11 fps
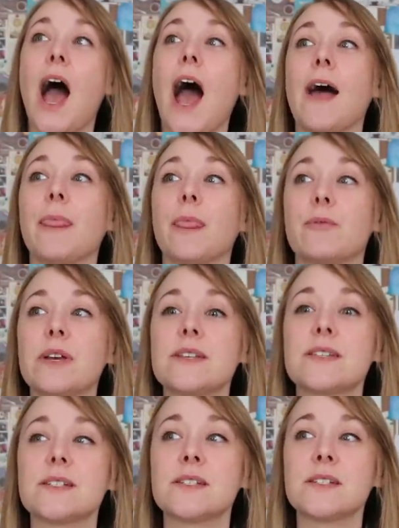And the
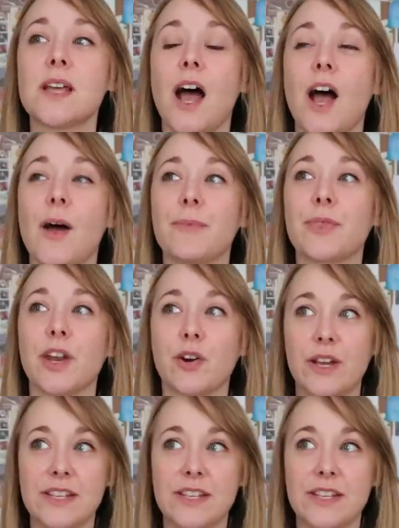reason that I got